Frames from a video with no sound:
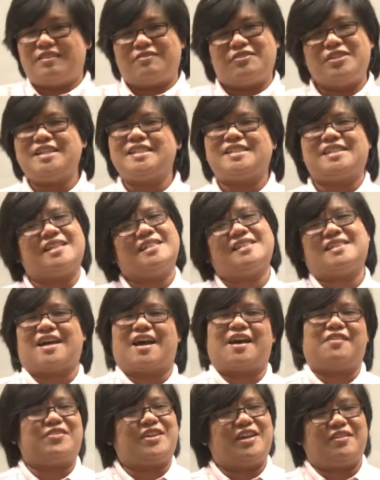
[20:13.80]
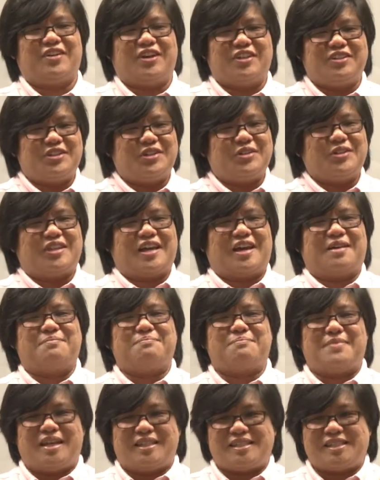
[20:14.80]
reasons I've given you that
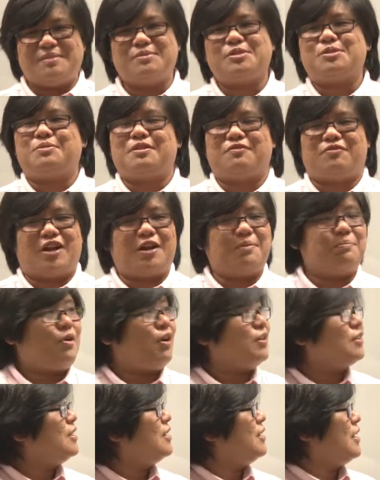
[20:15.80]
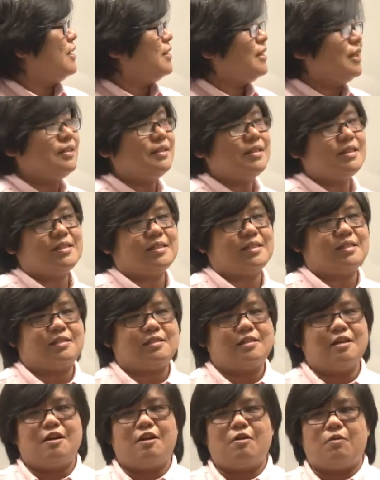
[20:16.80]
may seem to be very important, I think this
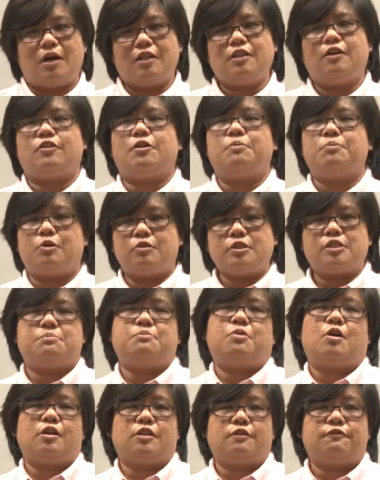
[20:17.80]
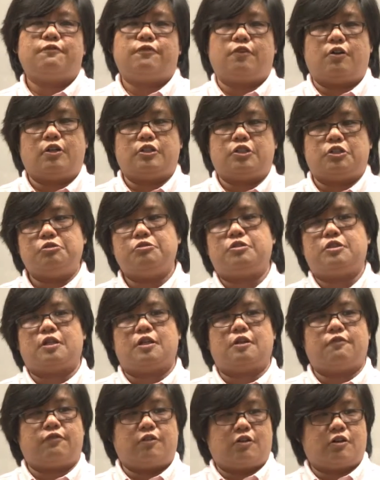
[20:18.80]
is one of the most important for a
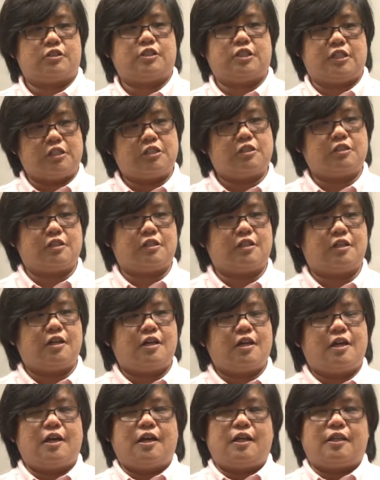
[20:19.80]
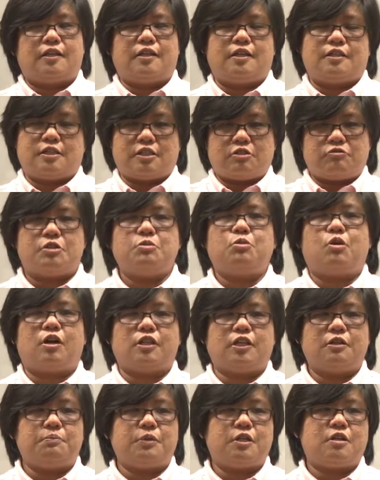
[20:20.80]
tutor, for a teacher. It is
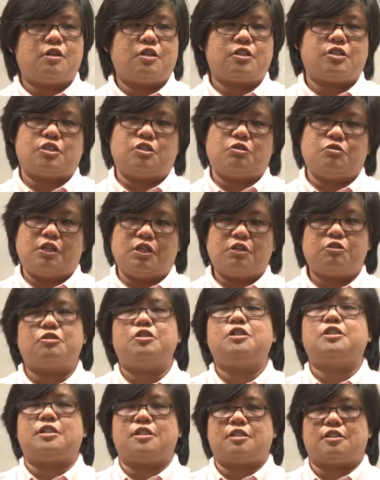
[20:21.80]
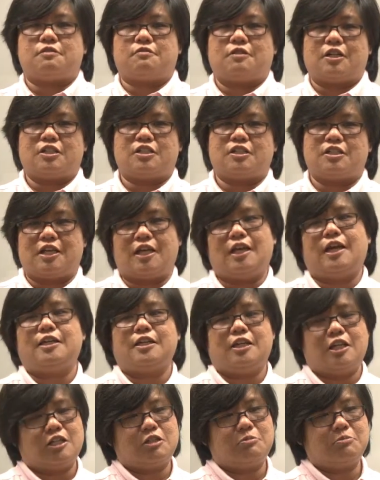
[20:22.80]
rewarding because you increase interaction and
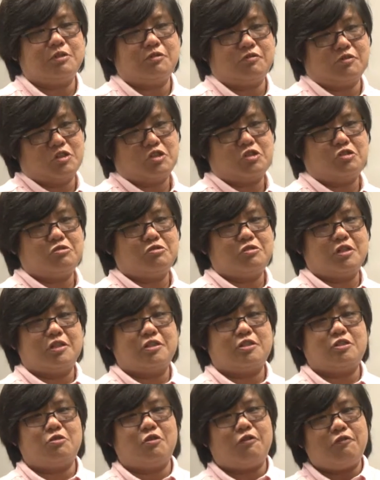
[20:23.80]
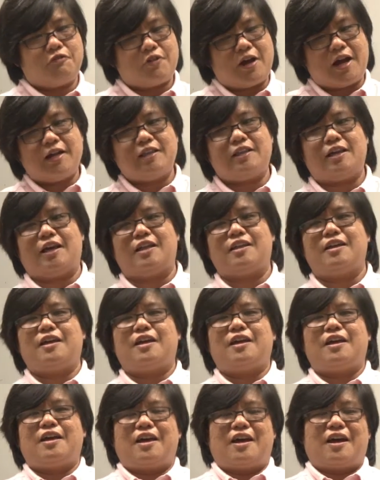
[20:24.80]
engagement with the students. You will find that
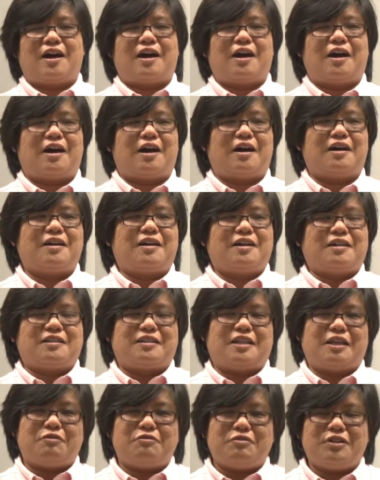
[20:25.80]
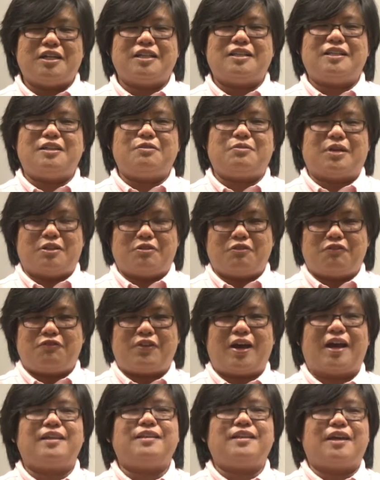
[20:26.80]
uh, they really, when you
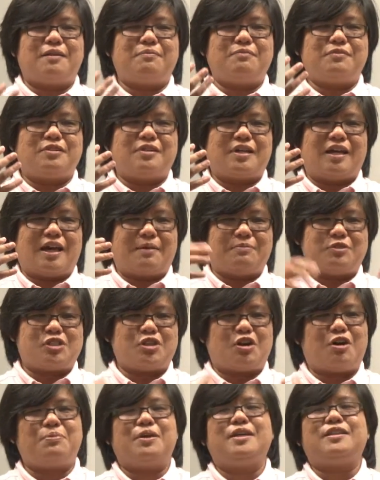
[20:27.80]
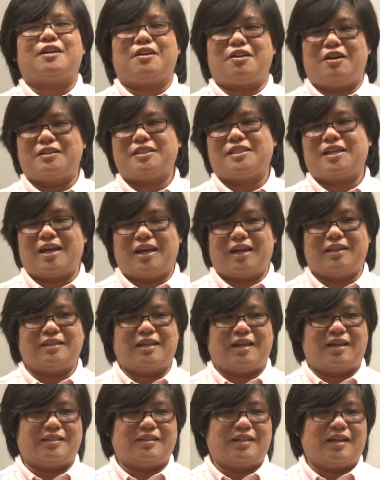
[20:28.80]
find them absorbing the content
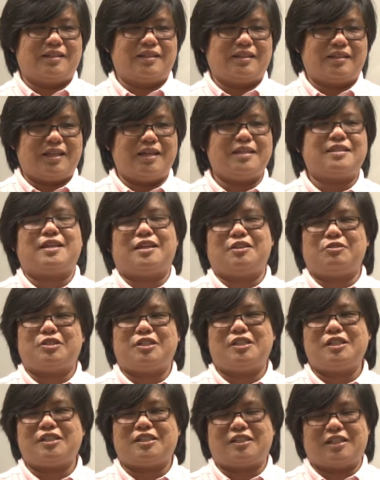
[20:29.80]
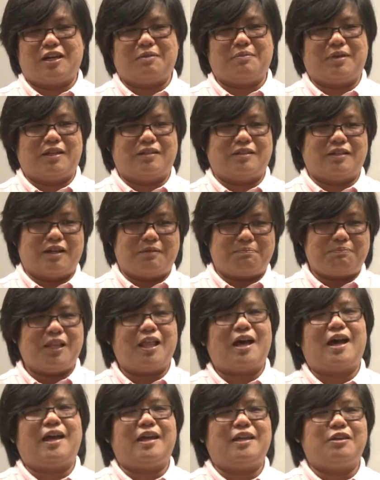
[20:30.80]
and, and the things that you teach them and
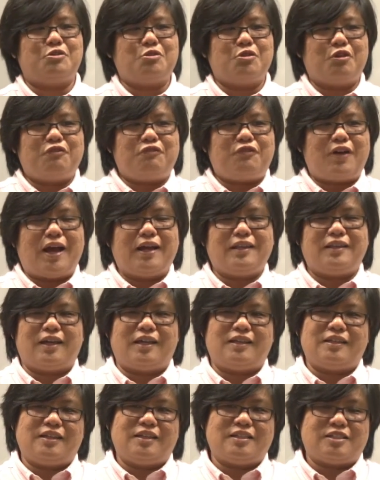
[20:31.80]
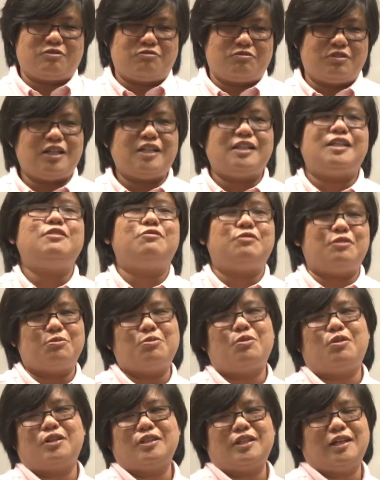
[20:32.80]
applying, you will find that it's really
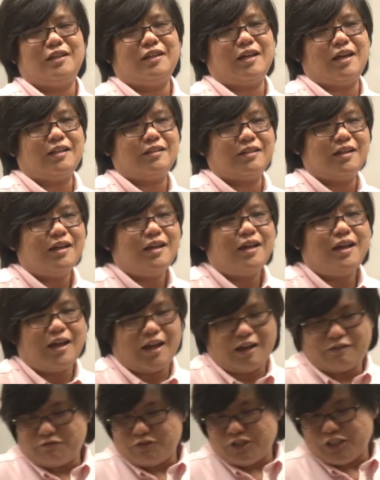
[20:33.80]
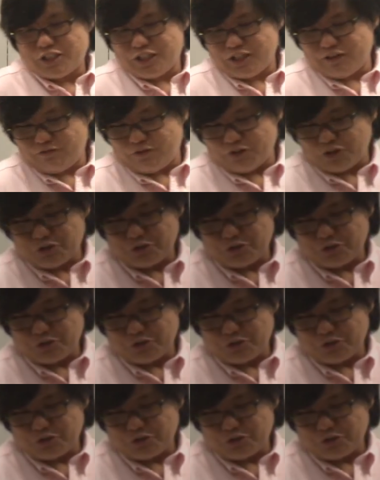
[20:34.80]
rewarding and enriching for